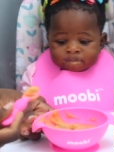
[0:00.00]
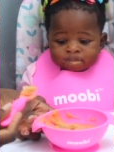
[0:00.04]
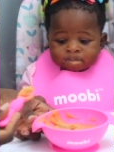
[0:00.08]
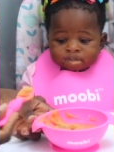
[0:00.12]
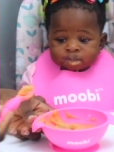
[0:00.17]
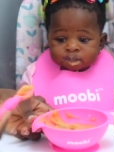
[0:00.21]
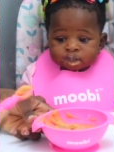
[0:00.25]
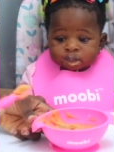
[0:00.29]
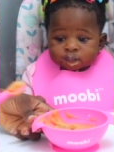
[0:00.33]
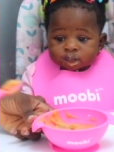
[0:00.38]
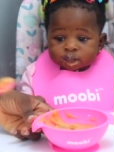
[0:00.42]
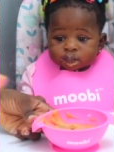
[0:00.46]

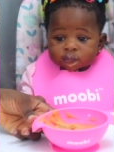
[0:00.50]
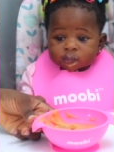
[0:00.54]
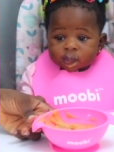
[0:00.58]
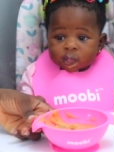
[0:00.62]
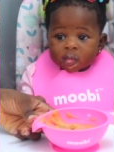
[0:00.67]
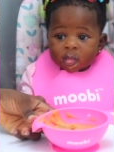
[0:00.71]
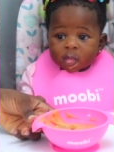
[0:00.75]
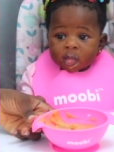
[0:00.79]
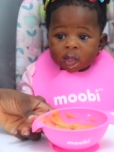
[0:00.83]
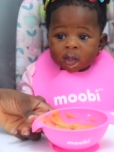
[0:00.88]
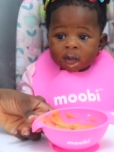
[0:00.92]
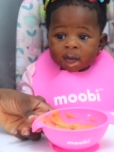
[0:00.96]
my food.
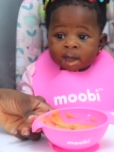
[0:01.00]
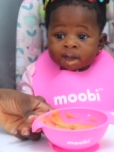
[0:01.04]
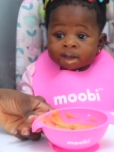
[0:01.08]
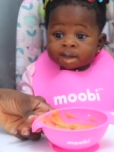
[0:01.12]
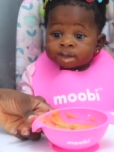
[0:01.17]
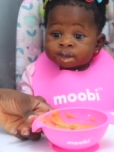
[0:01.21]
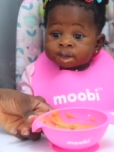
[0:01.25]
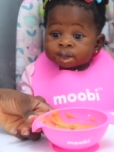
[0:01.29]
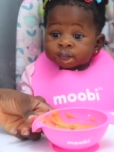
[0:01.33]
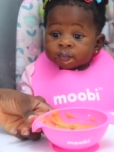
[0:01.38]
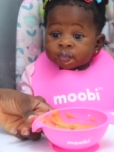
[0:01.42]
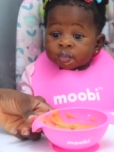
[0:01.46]
And this is
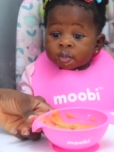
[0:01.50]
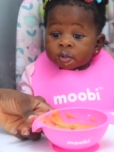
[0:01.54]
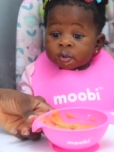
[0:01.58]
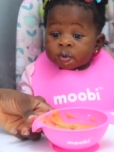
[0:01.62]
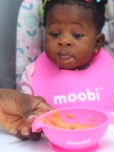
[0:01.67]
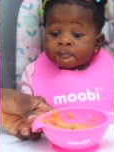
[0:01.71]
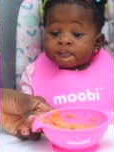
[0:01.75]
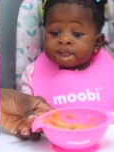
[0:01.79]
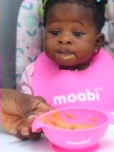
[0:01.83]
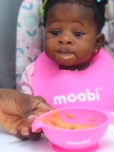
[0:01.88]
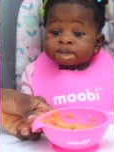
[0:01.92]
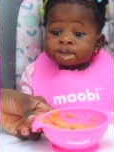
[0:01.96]
so
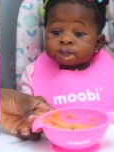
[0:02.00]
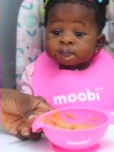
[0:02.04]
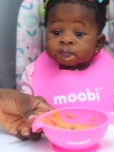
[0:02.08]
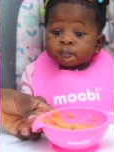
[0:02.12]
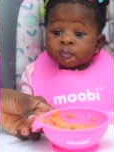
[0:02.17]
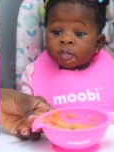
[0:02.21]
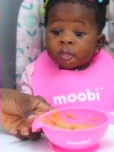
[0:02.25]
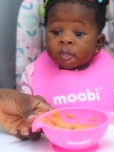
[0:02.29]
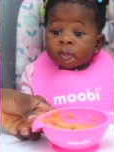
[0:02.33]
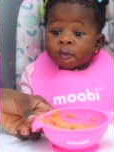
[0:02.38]
soft.